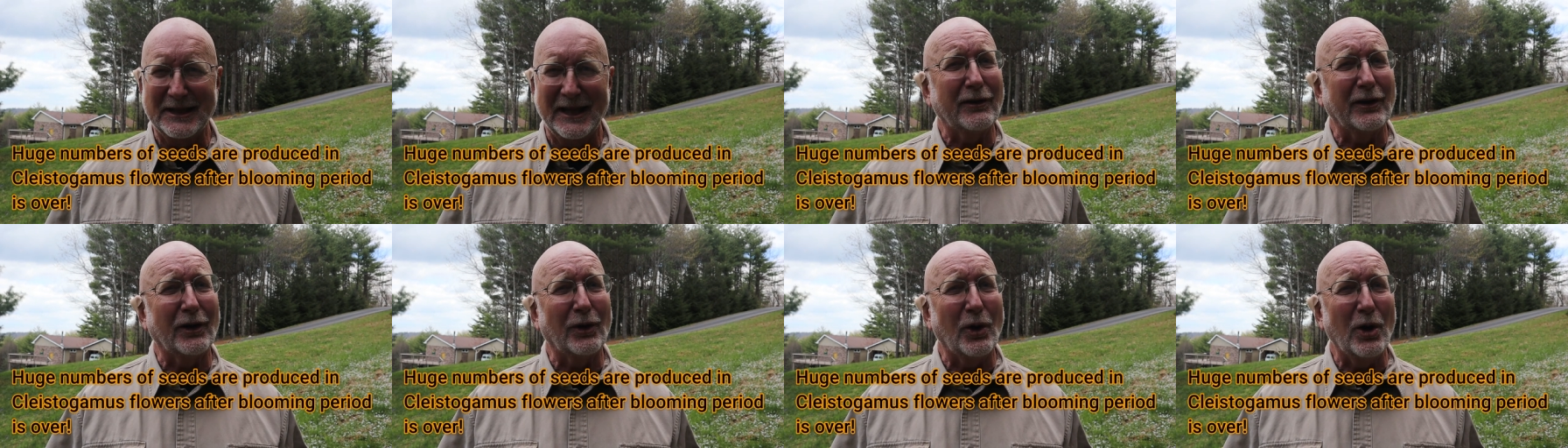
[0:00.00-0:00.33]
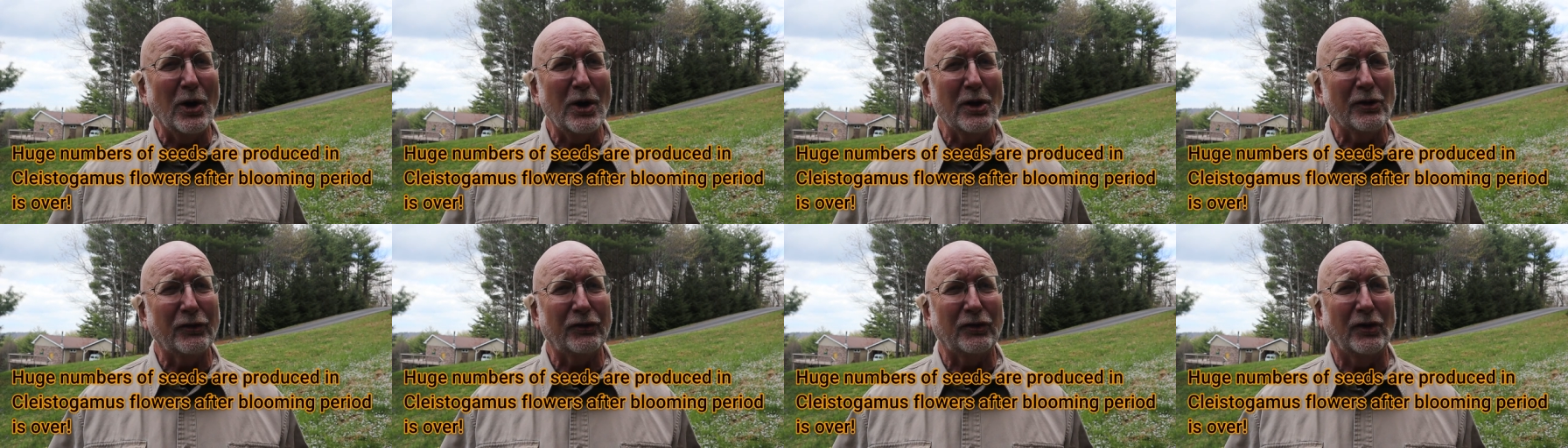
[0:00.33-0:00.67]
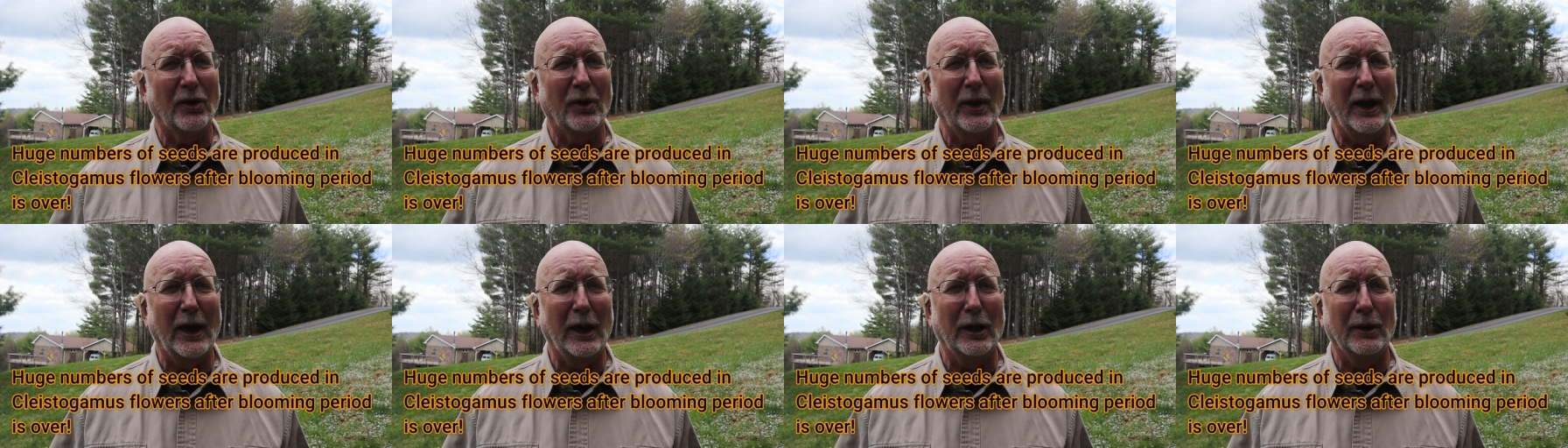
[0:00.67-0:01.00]
They're
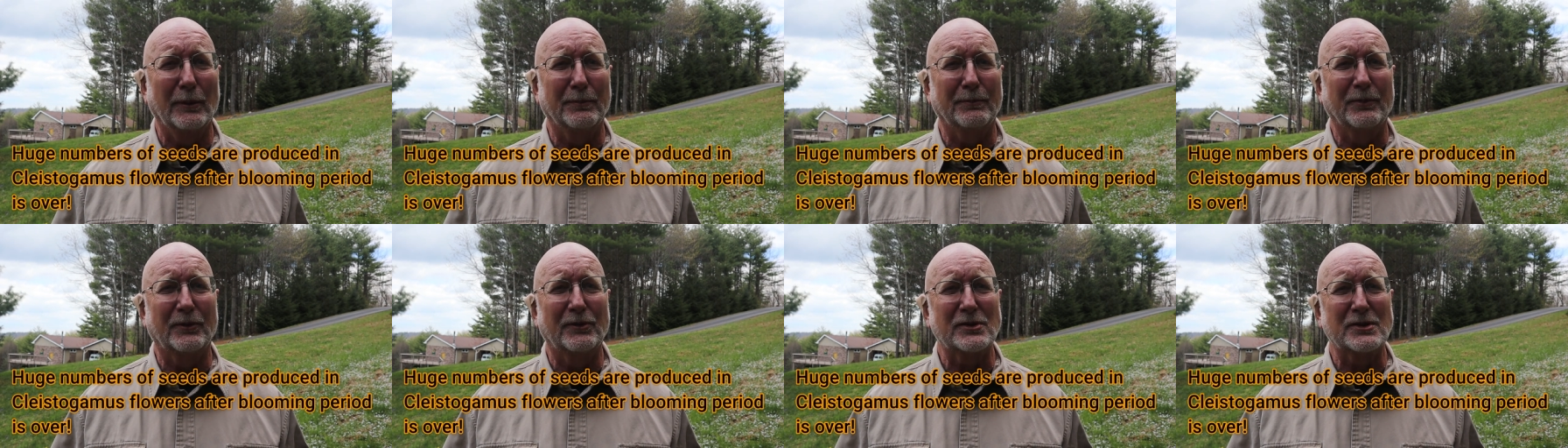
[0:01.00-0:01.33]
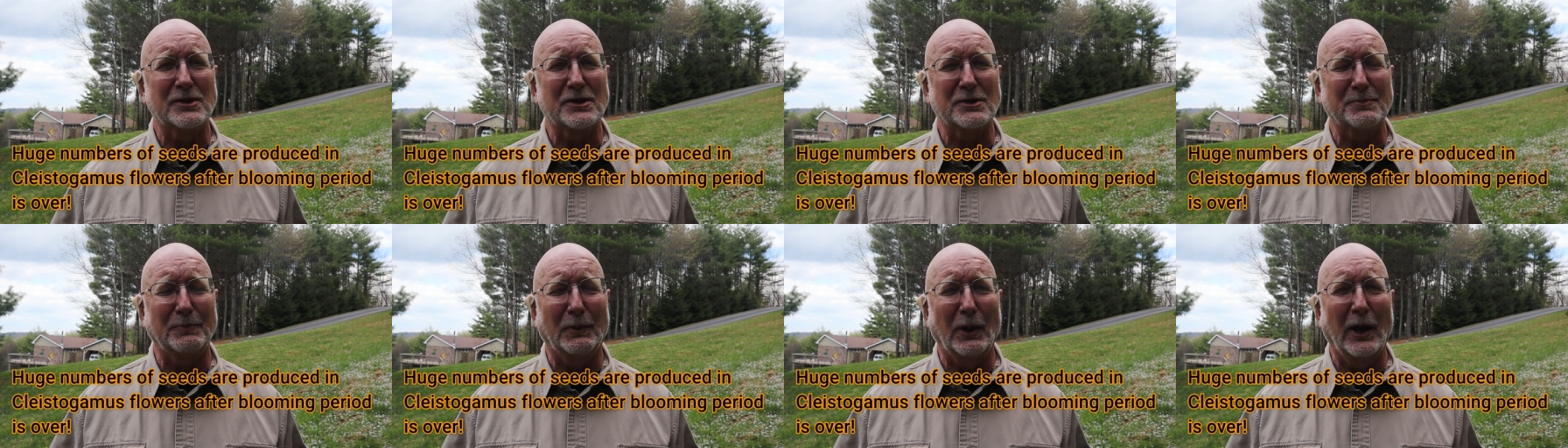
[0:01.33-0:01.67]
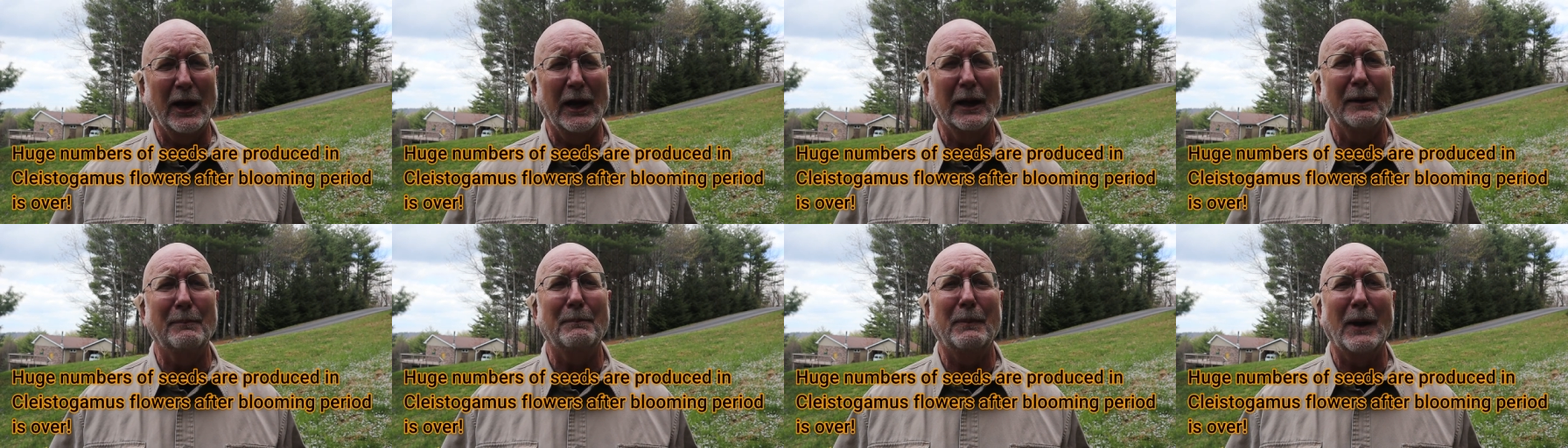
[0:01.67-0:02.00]
also helped
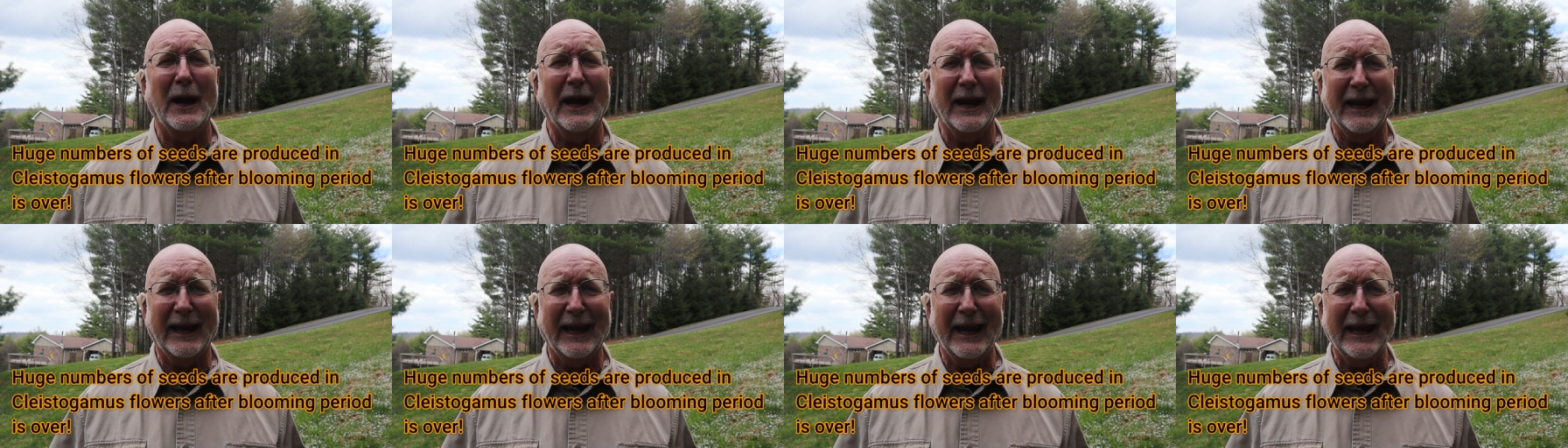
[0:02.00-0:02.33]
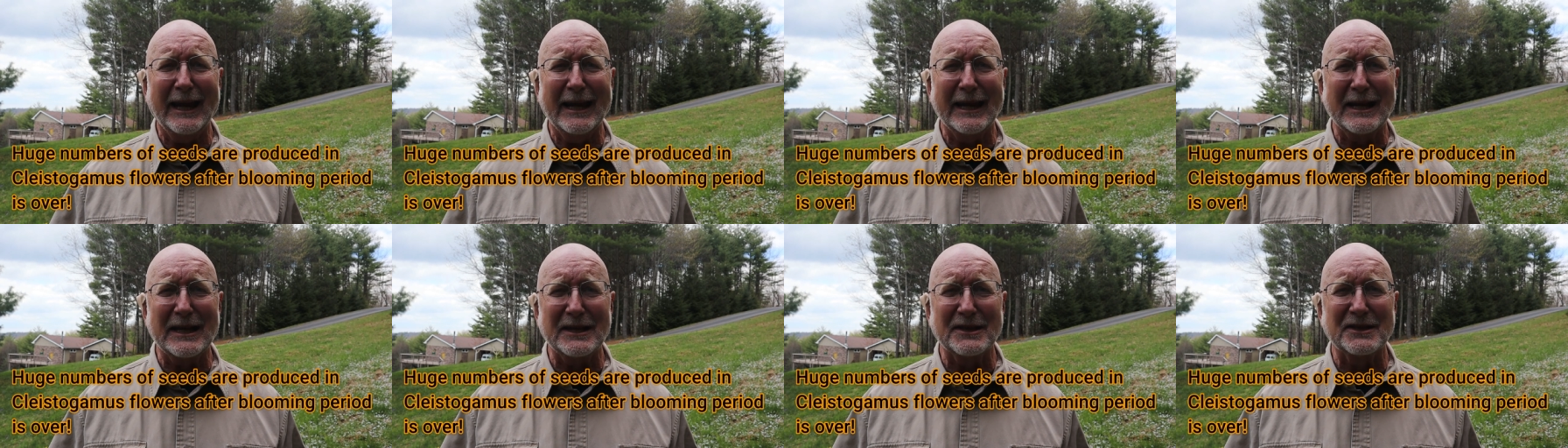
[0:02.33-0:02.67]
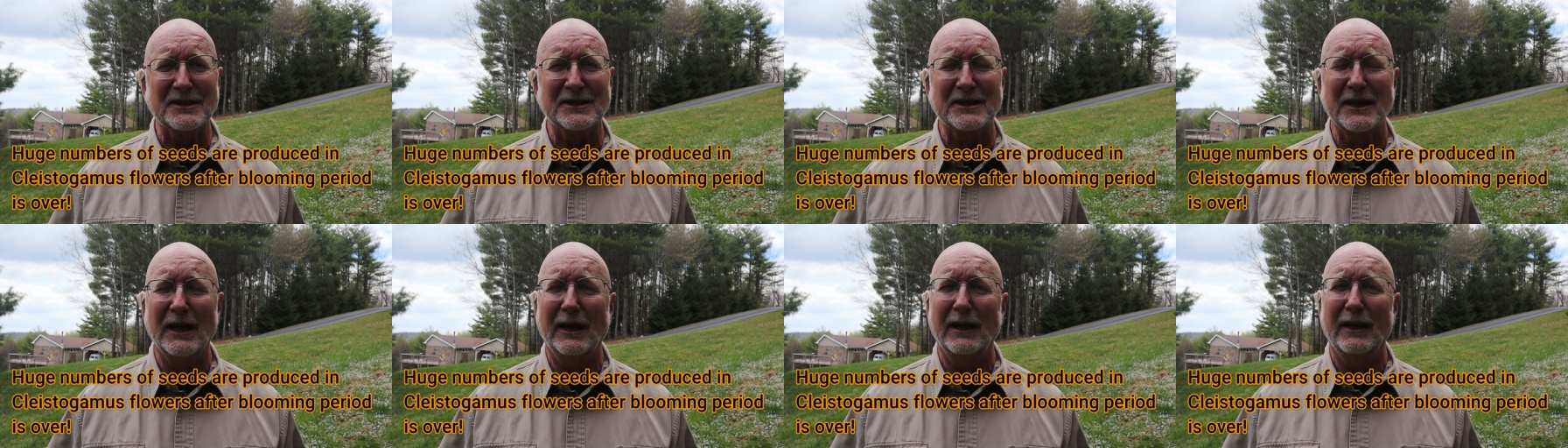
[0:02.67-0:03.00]
spread by
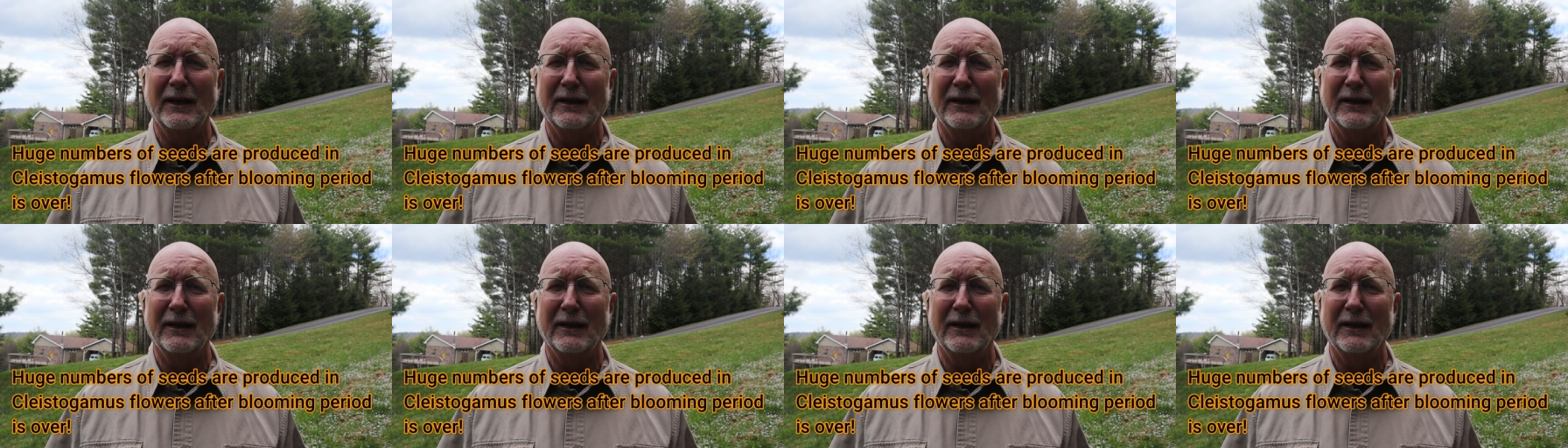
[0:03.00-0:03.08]
ants.